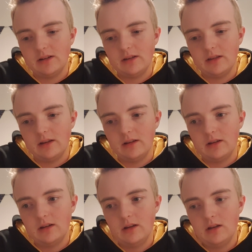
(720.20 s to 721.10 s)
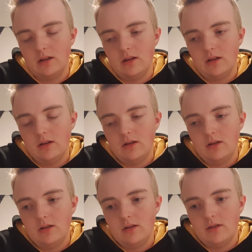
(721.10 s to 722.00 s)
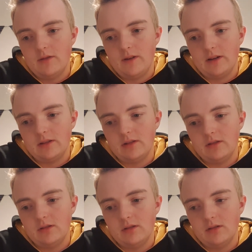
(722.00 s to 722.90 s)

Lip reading: And I think the fact that,